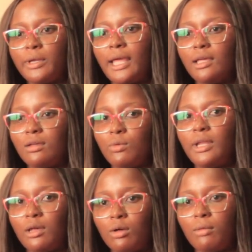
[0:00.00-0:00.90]
when
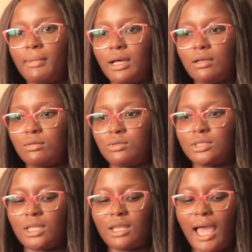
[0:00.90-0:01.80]
I got back, we
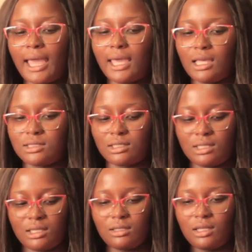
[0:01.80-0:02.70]
started IAs and
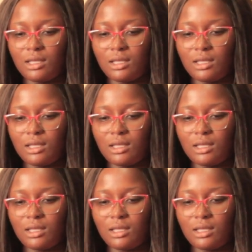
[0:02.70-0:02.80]
then